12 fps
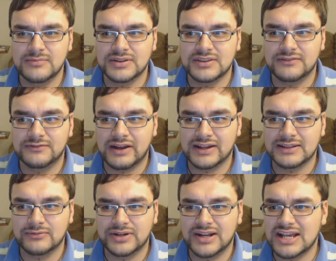but the fact
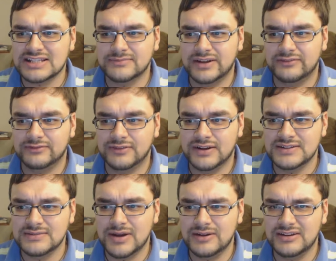that when I asked my
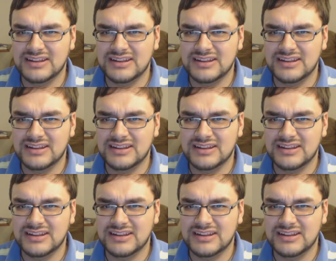friends about